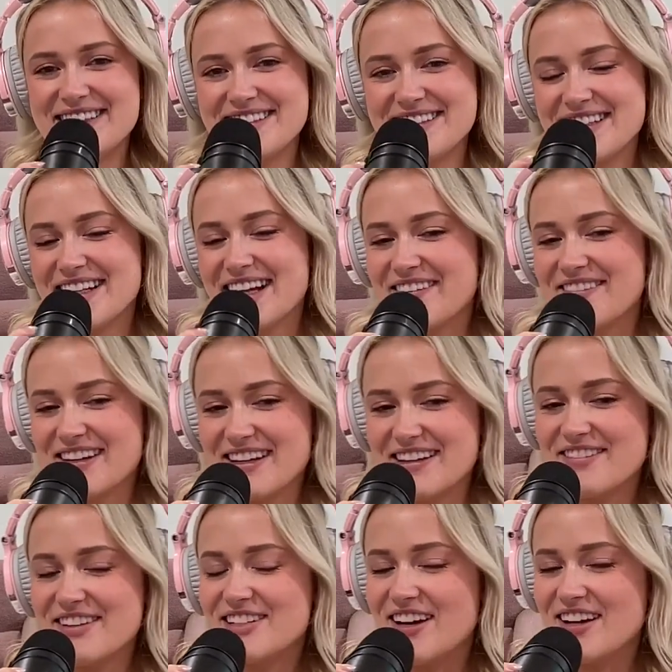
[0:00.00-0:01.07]
Today we're going
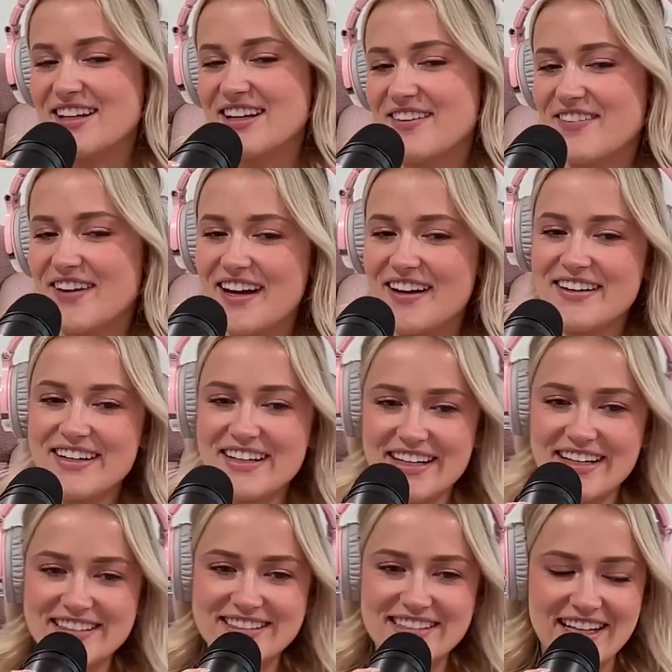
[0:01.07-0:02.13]
to be talking about
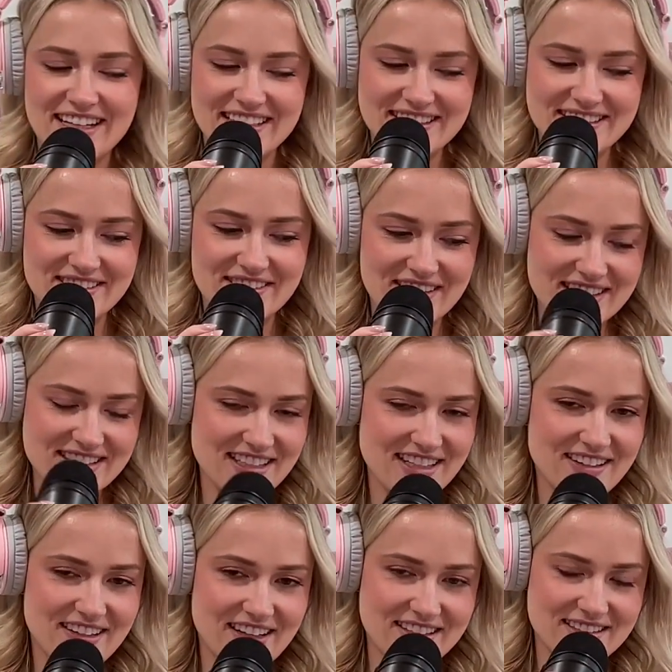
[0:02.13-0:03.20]
dating stories
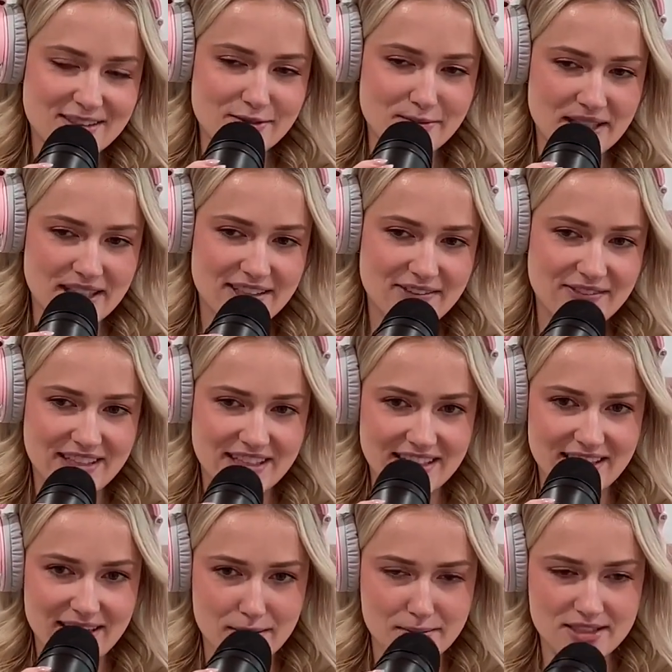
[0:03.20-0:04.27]
that you guys submitted. We
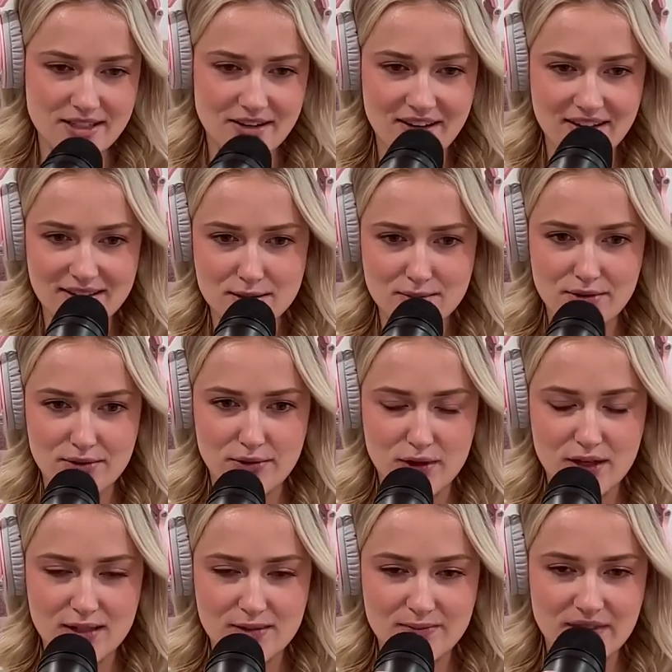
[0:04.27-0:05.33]
did an episode on this
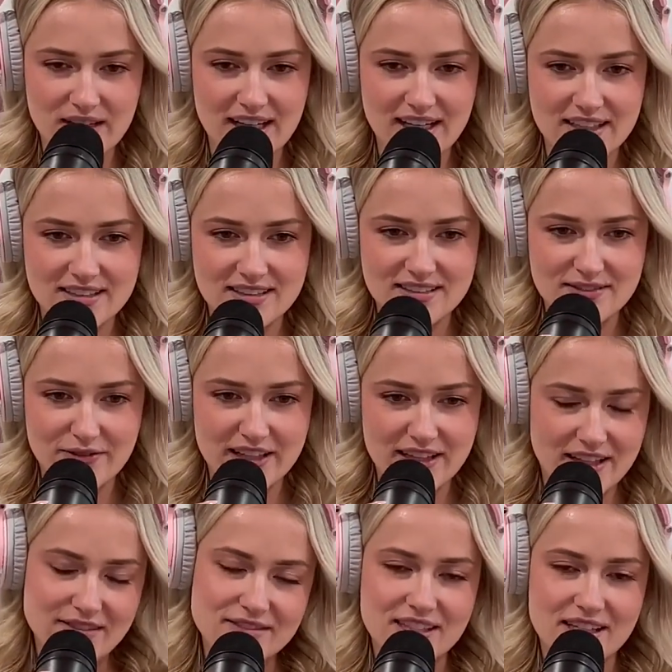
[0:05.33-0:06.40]
before and we
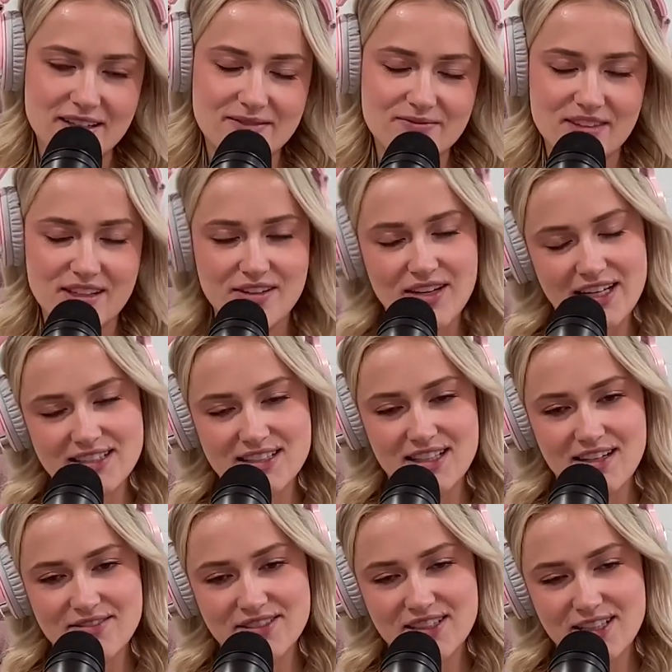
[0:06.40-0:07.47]
loved it. You guys
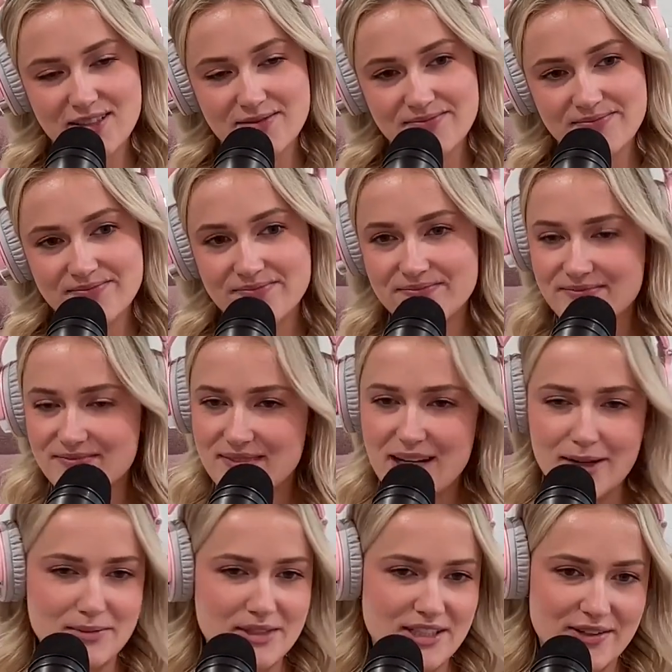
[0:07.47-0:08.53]
loved it.
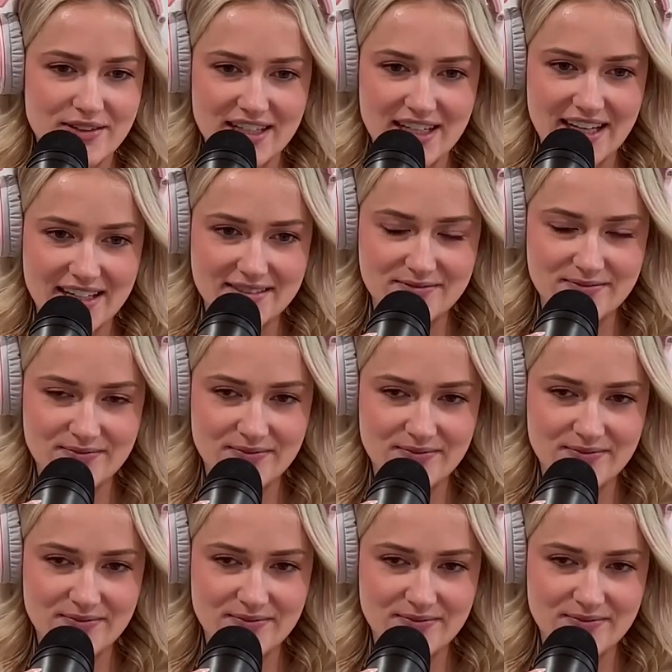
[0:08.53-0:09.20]
Time to do it again.